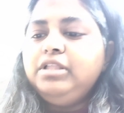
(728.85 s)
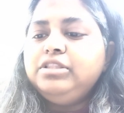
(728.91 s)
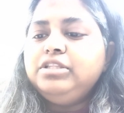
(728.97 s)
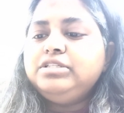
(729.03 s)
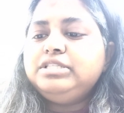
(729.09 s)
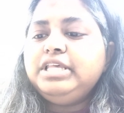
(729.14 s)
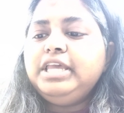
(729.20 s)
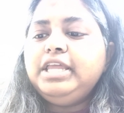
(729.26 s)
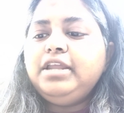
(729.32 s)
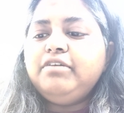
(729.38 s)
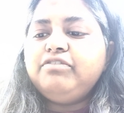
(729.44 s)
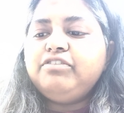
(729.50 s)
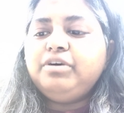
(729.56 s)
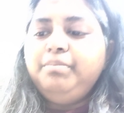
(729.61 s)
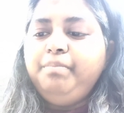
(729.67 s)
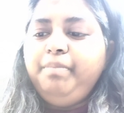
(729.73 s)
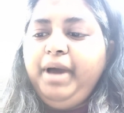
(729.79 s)
The seed
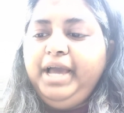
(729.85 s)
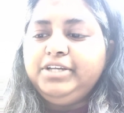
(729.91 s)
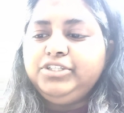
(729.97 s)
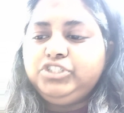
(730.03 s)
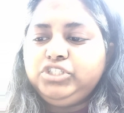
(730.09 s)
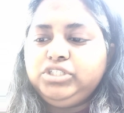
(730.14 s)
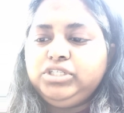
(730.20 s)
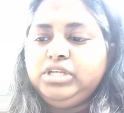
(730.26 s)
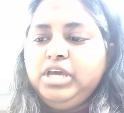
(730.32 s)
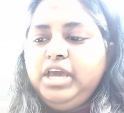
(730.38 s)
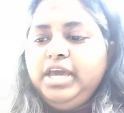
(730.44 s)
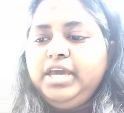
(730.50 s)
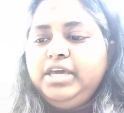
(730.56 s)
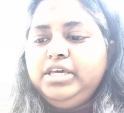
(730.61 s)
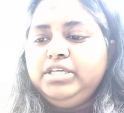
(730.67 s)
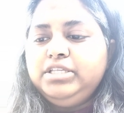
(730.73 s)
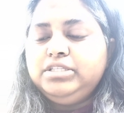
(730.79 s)
of compassion
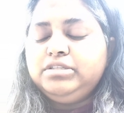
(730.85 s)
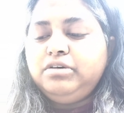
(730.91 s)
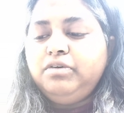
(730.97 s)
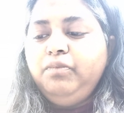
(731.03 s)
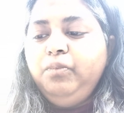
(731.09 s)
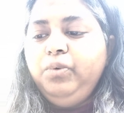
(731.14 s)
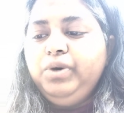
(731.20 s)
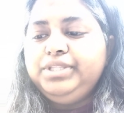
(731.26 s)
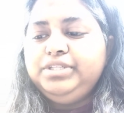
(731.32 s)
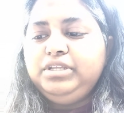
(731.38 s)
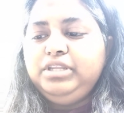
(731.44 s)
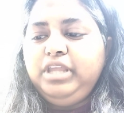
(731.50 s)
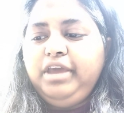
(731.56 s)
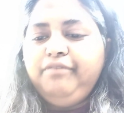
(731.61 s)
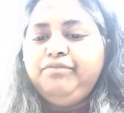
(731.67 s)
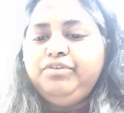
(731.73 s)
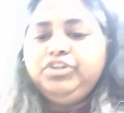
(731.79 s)
is
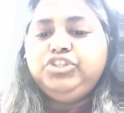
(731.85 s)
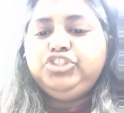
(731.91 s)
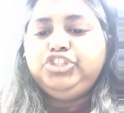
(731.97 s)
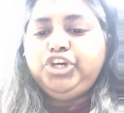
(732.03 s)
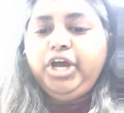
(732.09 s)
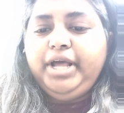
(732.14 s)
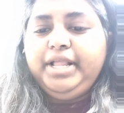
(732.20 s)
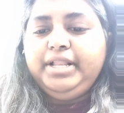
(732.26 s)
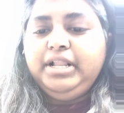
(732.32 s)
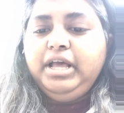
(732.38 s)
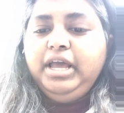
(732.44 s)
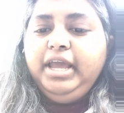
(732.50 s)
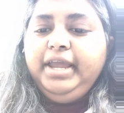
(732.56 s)
within every child.